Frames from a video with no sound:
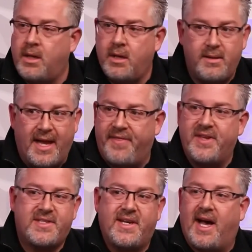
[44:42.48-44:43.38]
Not
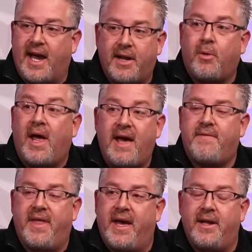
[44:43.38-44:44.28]
this guy. I don't have
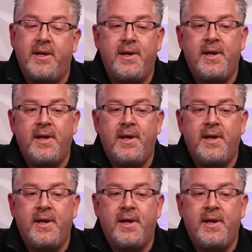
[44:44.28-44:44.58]
that.